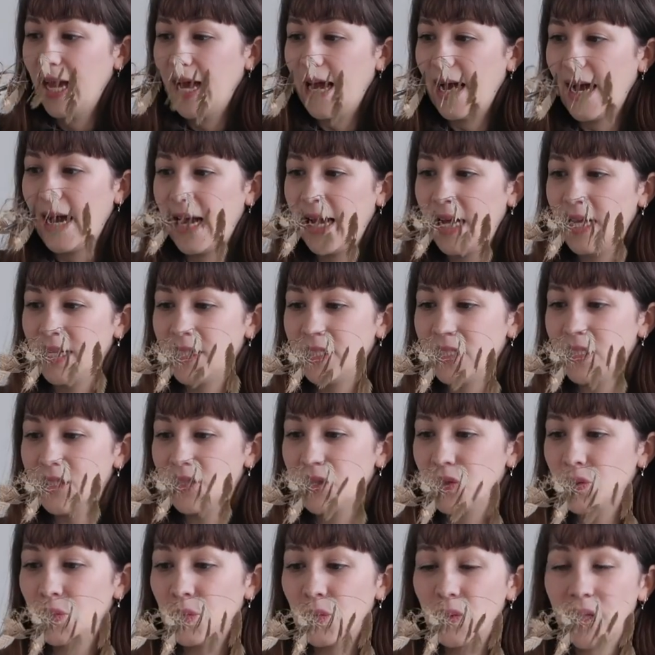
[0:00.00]
And
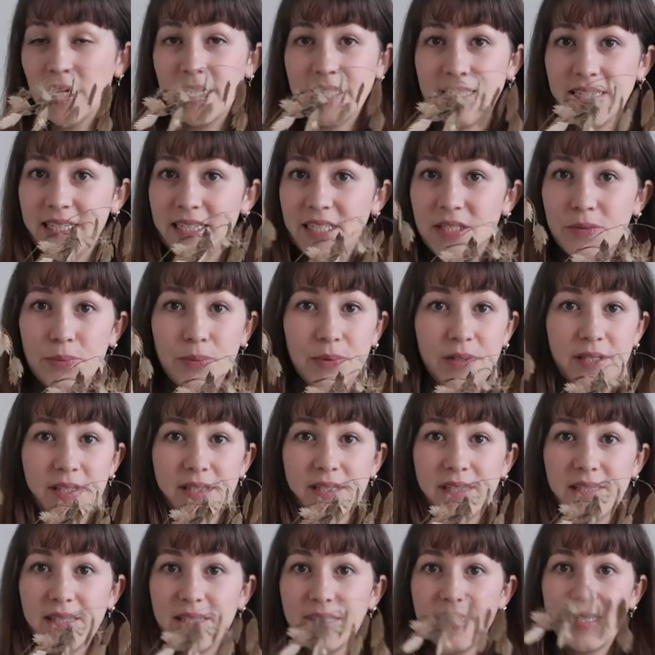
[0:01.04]
all I did
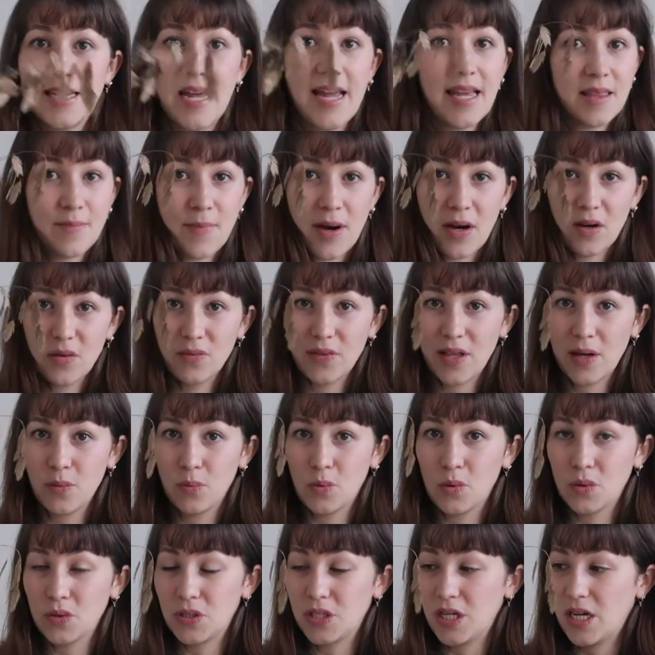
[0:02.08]
was take them out of their
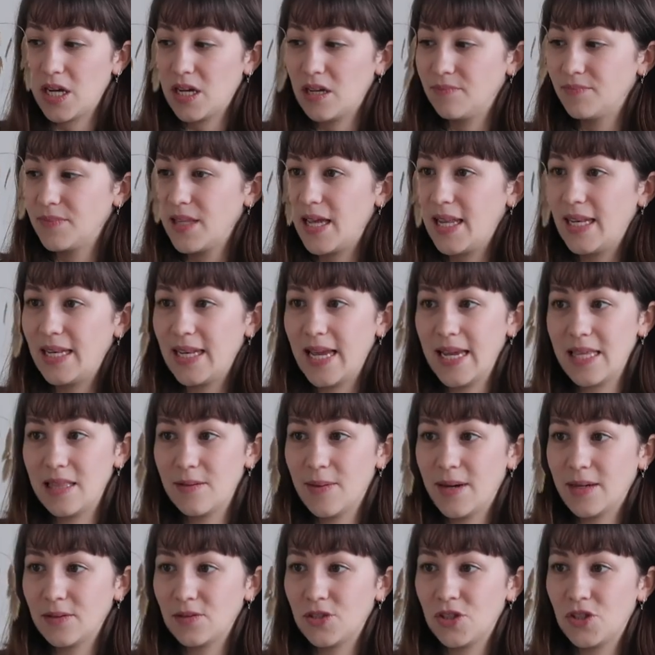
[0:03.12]
water, lay them
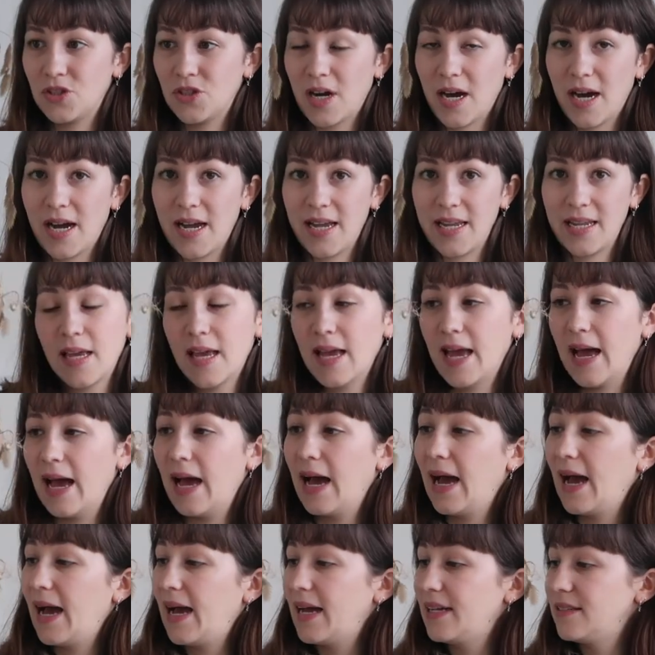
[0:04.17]
out to dry,
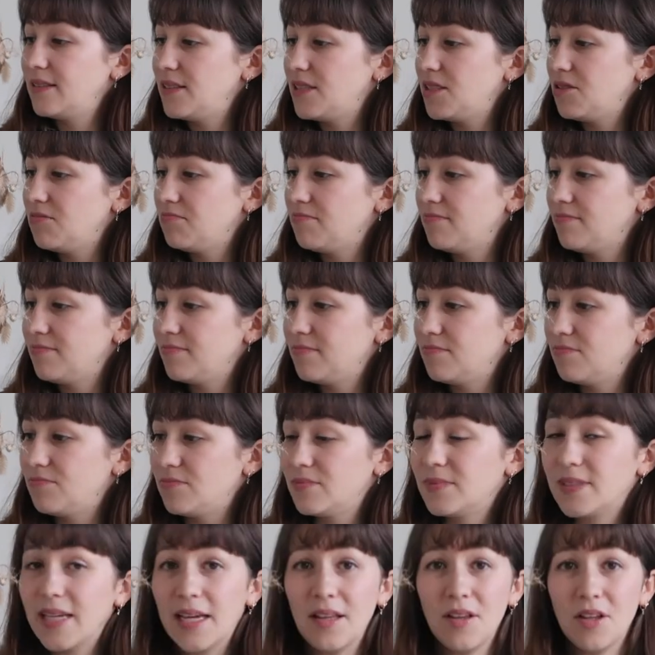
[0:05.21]
and
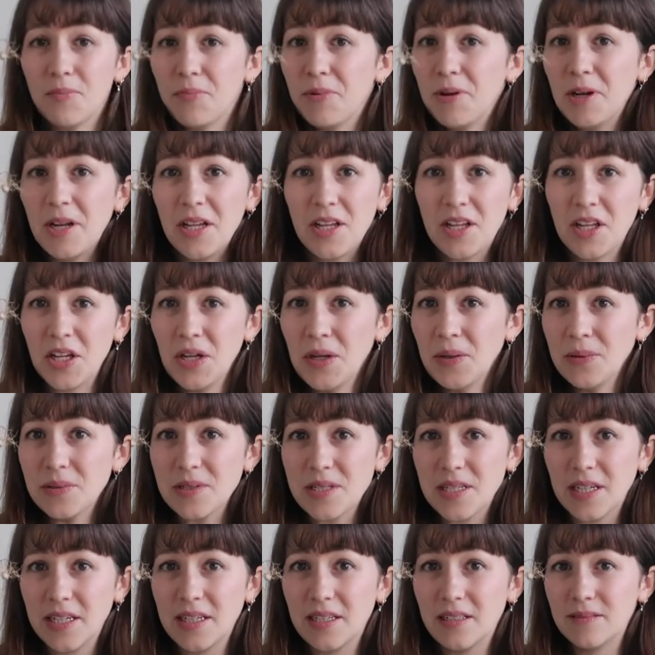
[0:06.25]
they look pretty cute
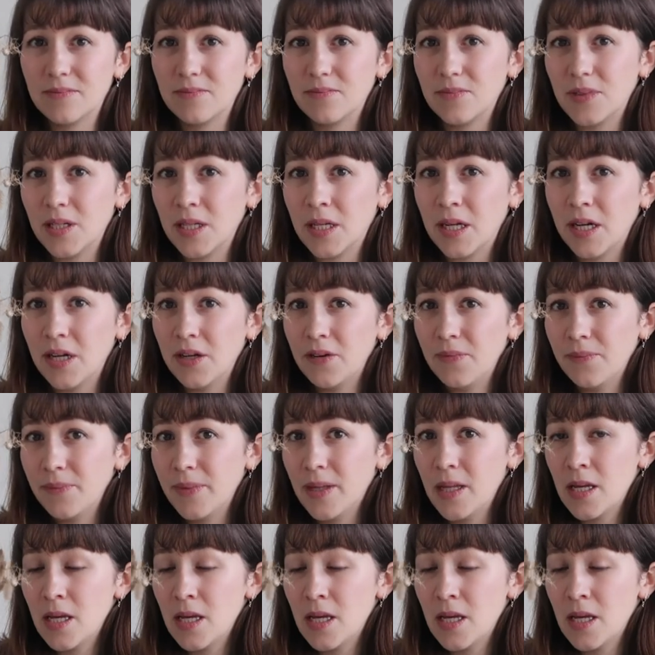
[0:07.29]
still, you know?